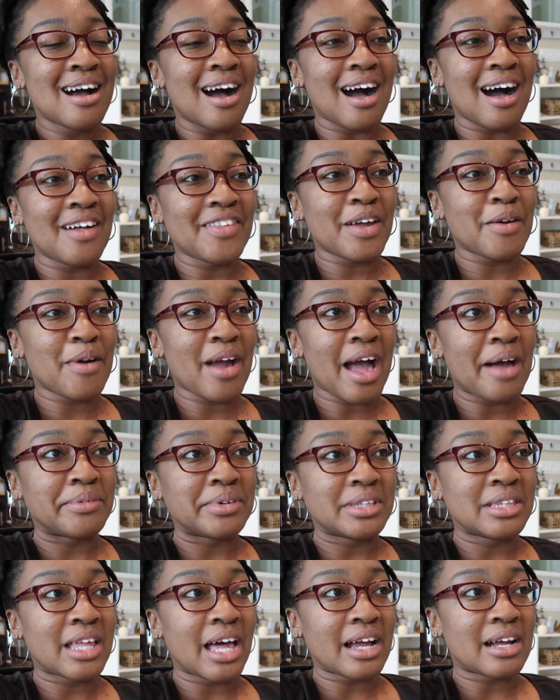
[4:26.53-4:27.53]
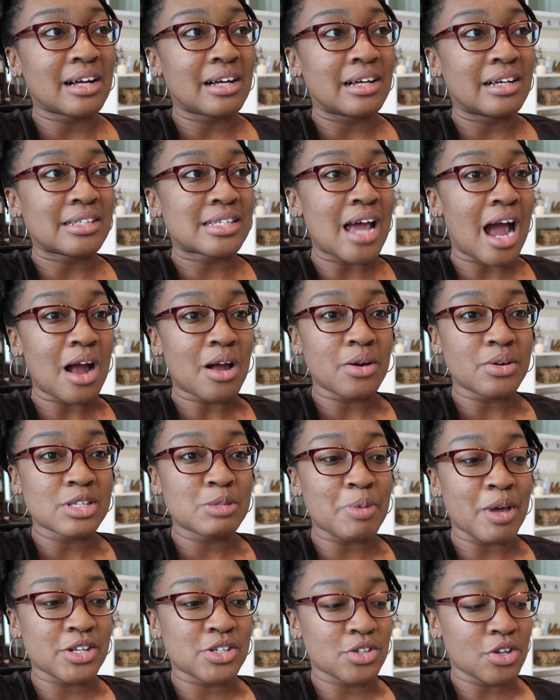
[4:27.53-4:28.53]
Uh, they were having like a taco
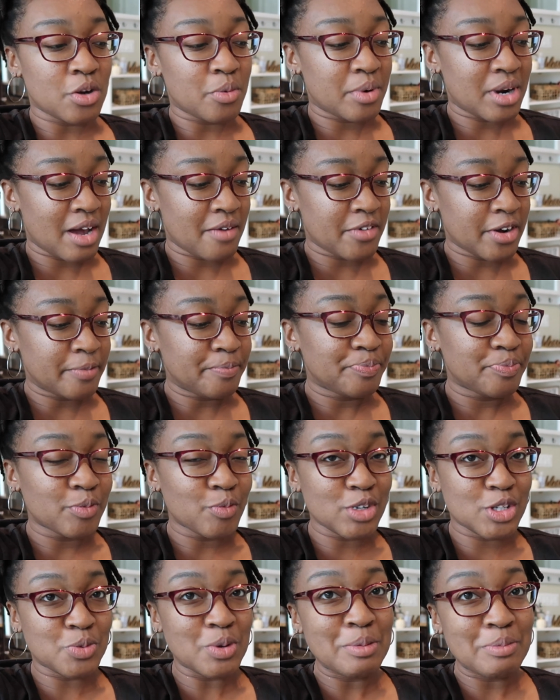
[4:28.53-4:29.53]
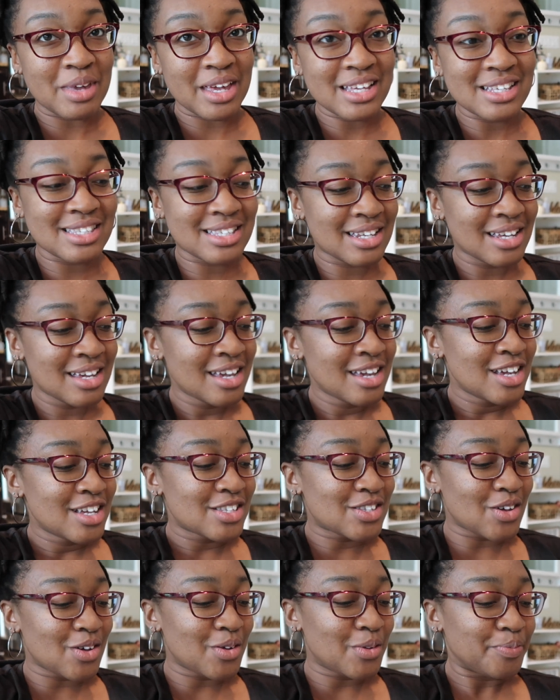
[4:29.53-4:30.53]
special or whatever, which we missed.
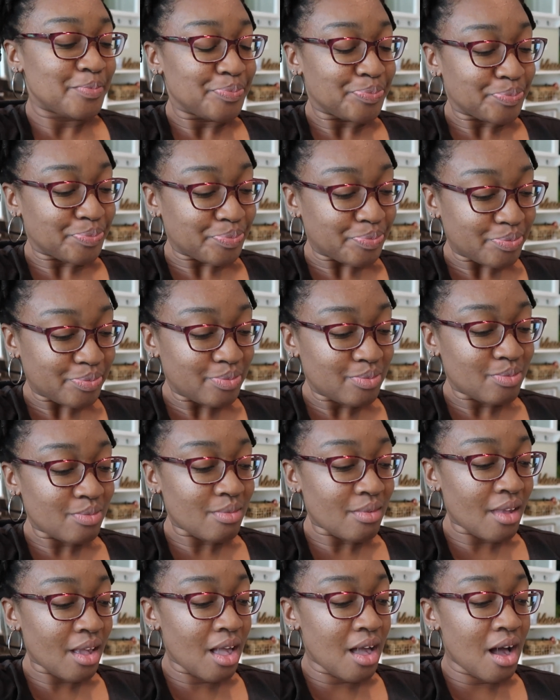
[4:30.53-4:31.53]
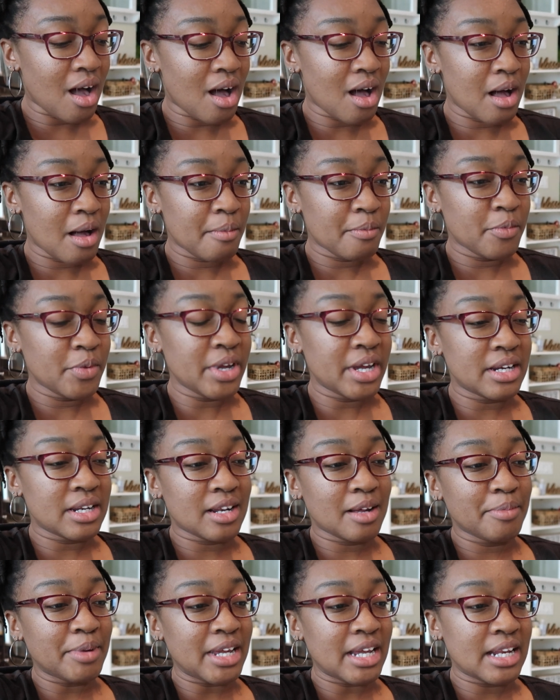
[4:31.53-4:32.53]
So um, we
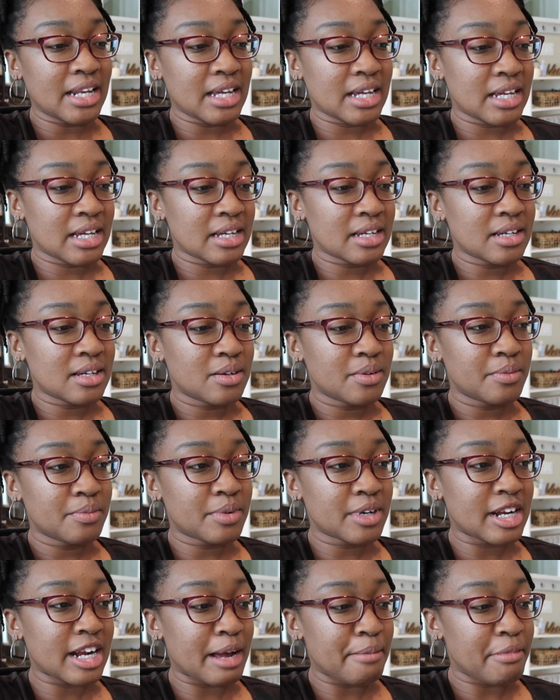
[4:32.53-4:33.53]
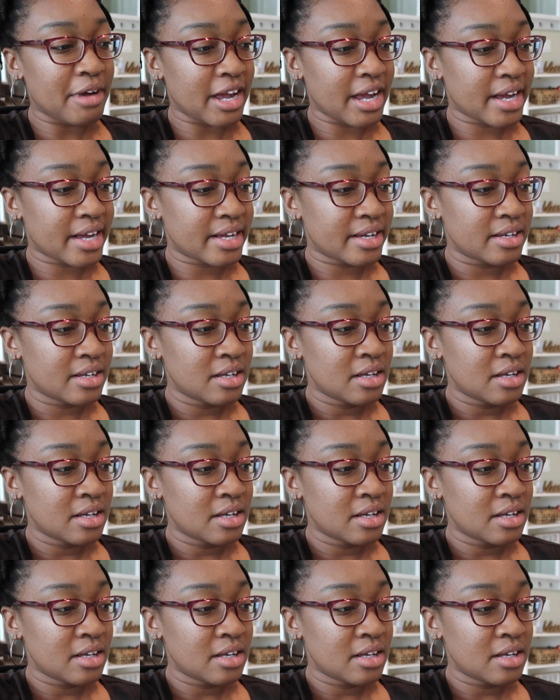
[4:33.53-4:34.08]
ended up eating, what did I make?